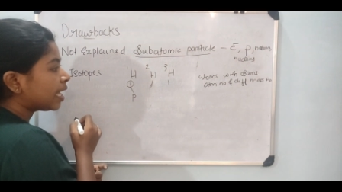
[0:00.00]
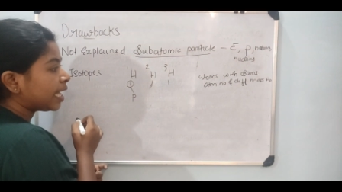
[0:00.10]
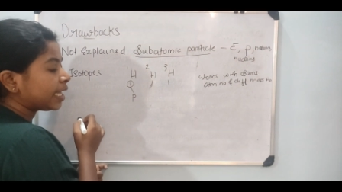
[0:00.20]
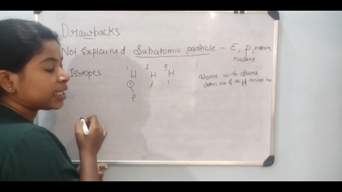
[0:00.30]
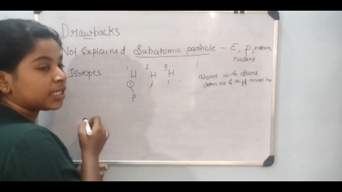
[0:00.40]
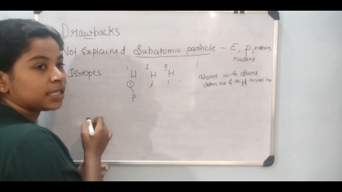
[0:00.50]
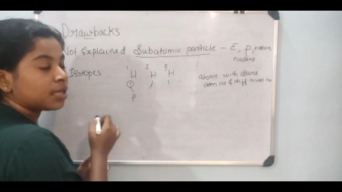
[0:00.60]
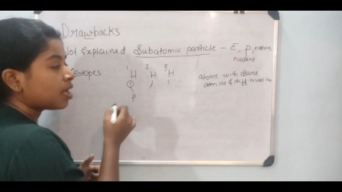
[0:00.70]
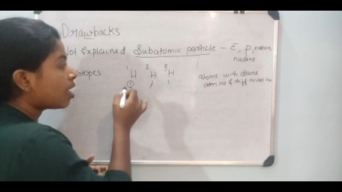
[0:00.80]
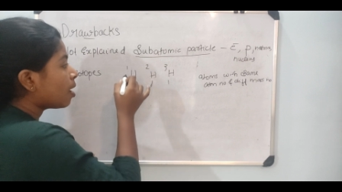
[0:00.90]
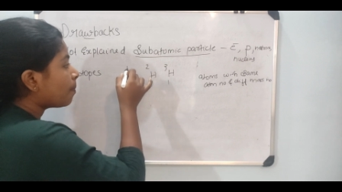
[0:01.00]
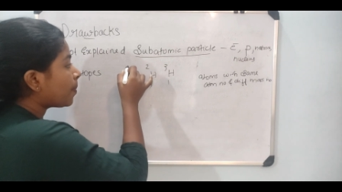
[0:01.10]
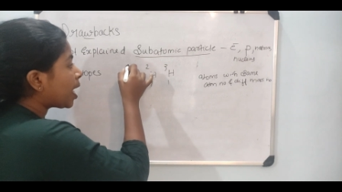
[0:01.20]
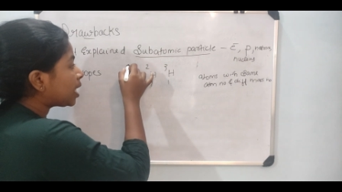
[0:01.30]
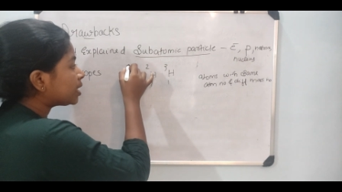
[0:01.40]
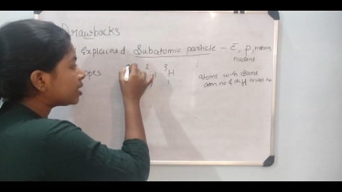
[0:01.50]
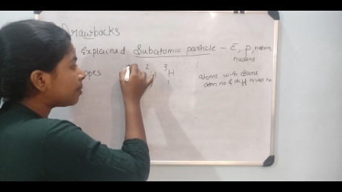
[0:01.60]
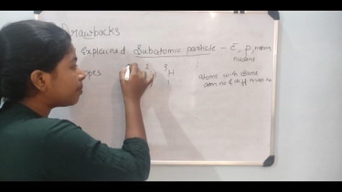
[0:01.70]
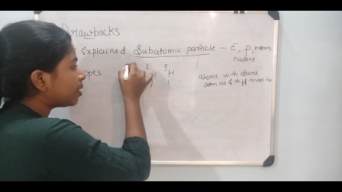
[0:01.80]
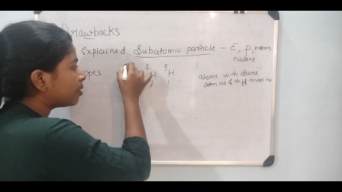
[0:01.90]
and mass
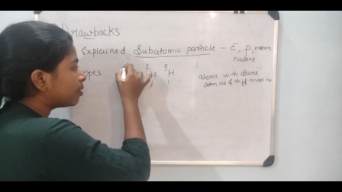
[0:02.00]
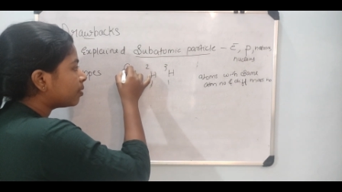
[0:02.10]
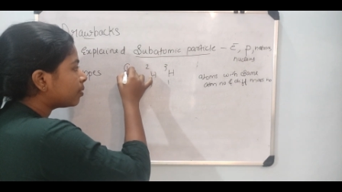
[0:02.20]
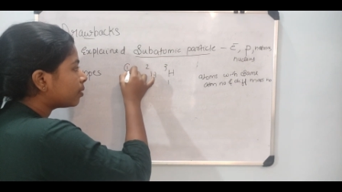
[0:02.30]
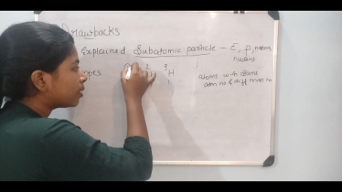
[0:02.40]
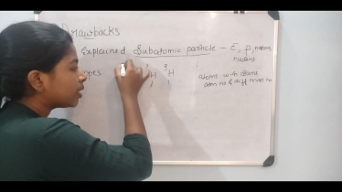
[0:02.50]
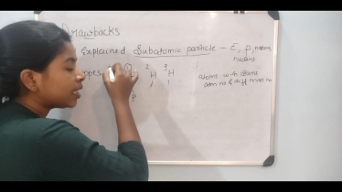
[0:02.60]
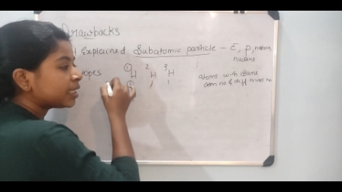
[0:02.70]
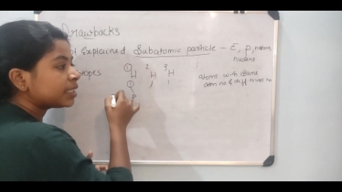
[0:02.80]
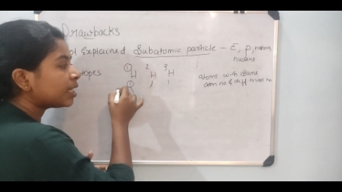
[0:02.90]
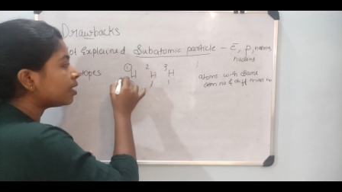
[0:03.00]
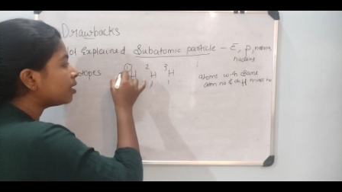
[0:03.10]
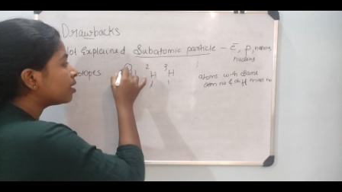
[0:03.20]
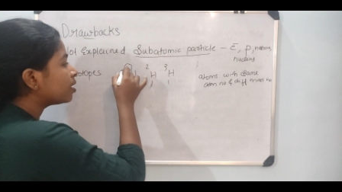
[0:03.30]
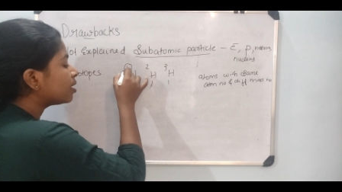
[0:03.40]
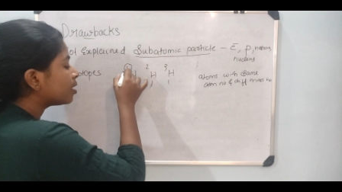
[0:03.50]
number is the